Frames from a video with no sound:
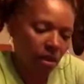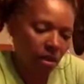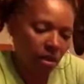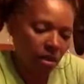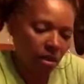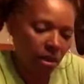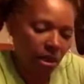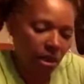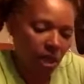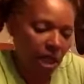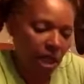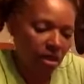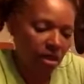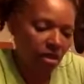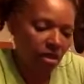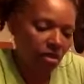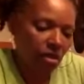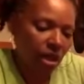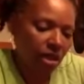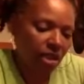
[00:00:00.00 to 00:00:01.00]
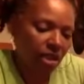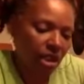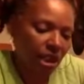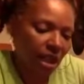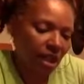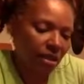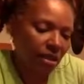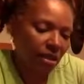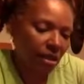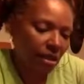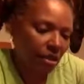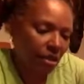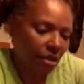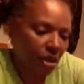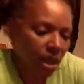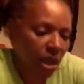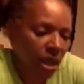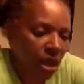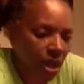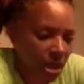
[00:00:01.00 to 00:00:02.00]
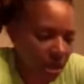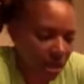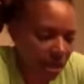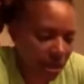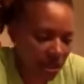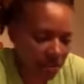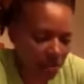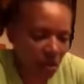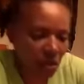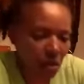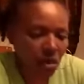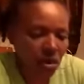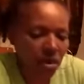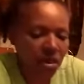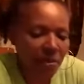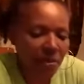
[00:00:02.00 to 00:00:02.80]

Just kind of stretch it out so that you can get it as smooth as